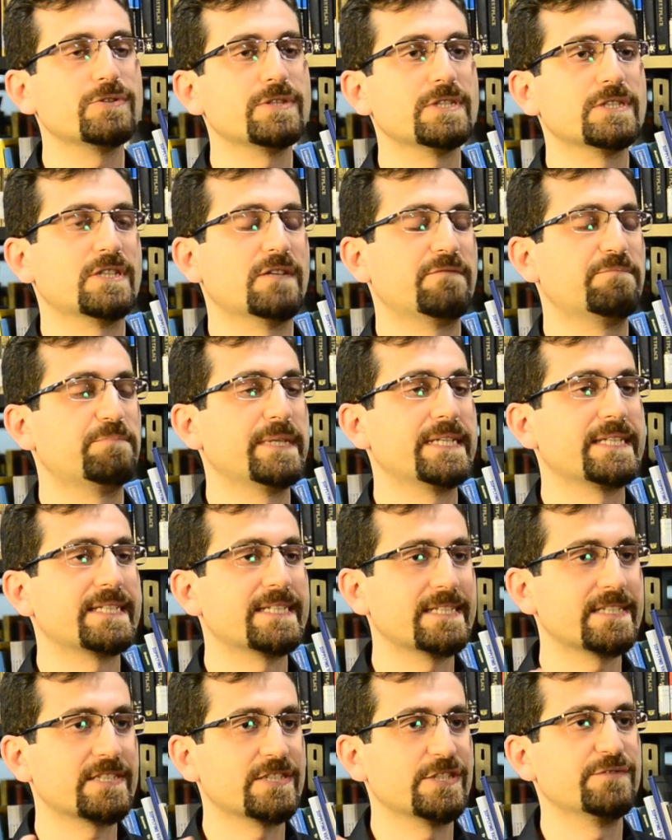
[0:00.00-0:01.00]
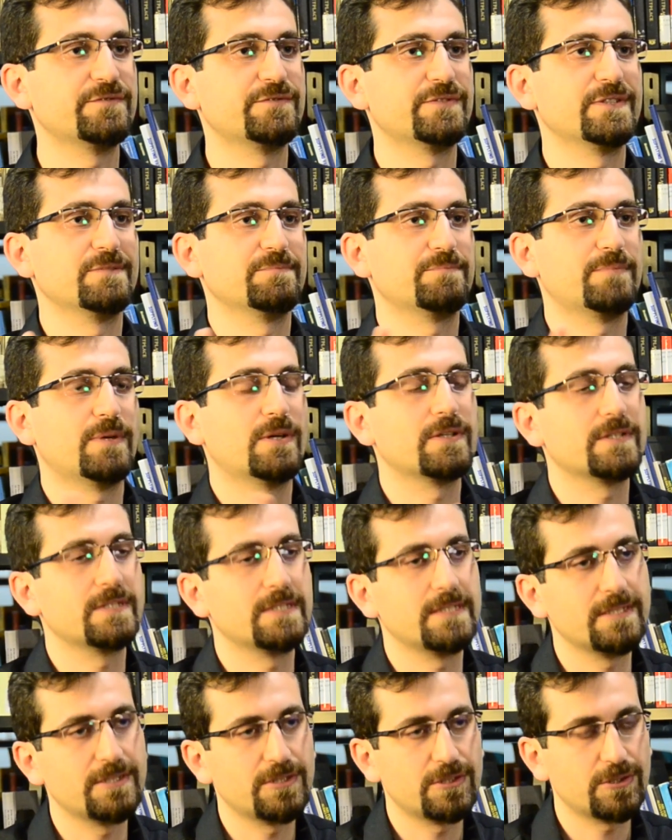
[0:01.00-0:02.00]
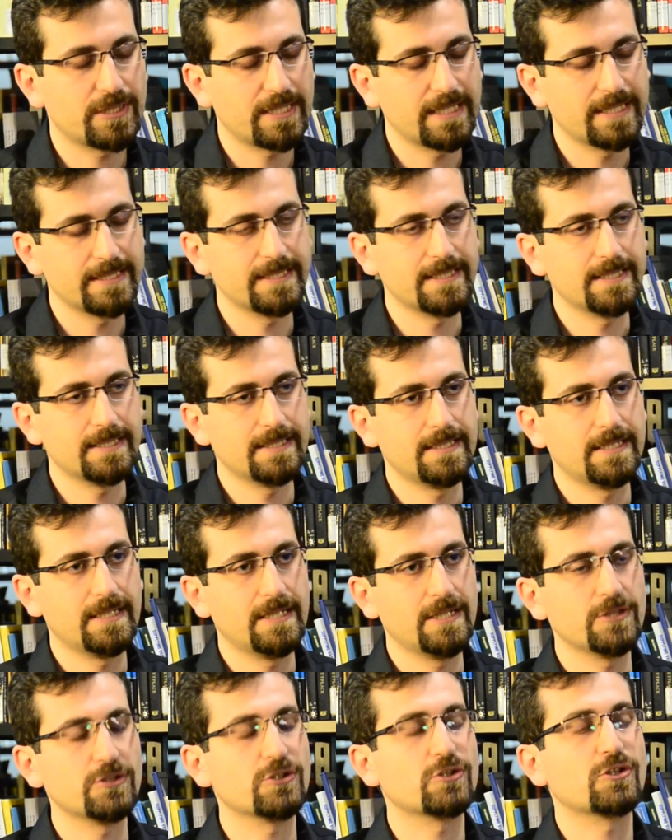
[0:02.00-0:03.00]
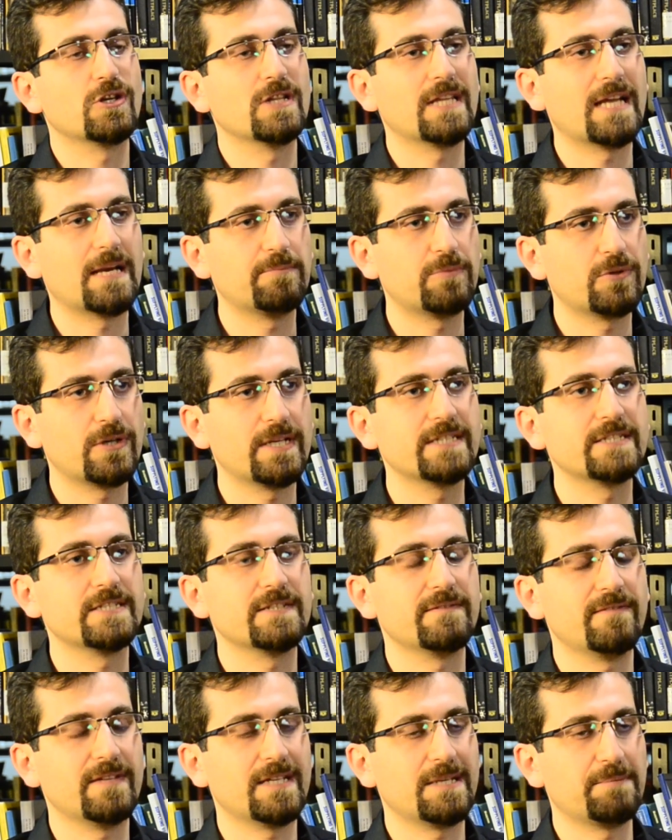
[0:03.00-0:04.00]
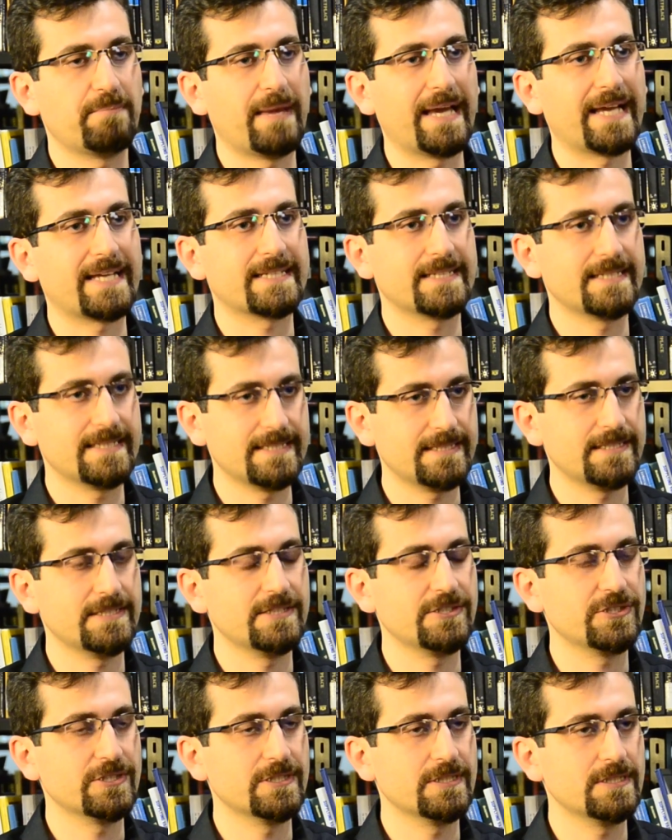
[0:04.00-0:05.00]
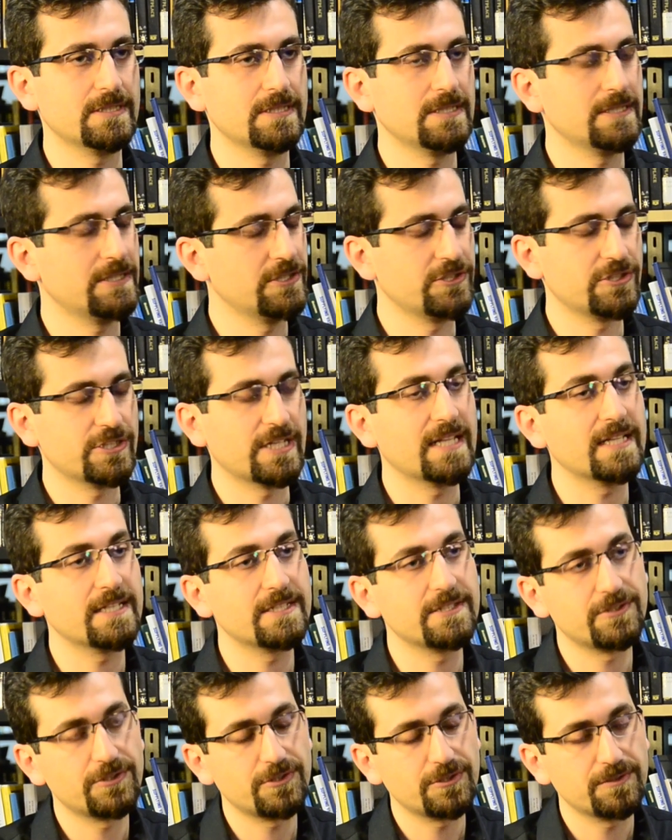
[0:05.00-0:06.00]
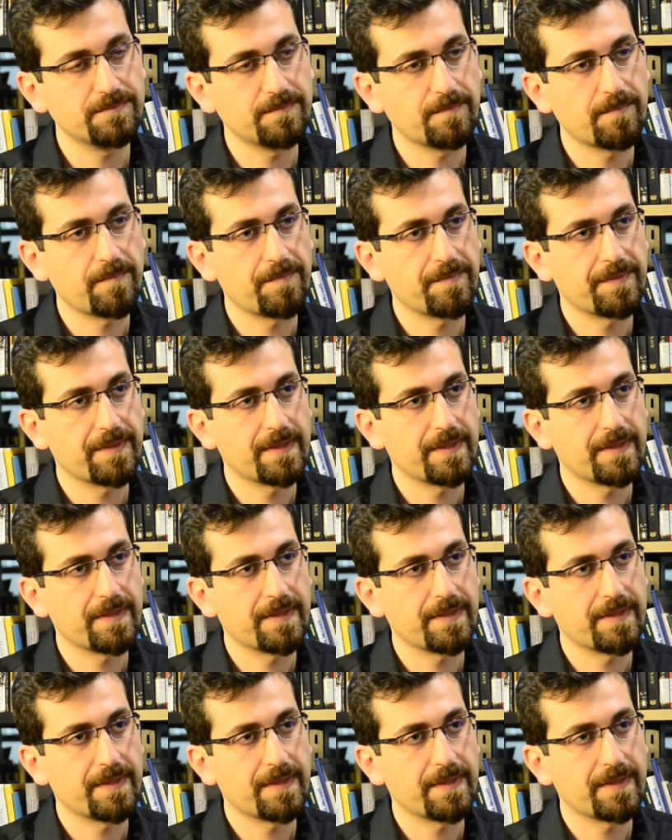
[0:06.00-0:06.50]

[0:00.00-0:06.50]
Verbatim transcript: The process of bringing different parties together to collaboratively make decision is a challenge.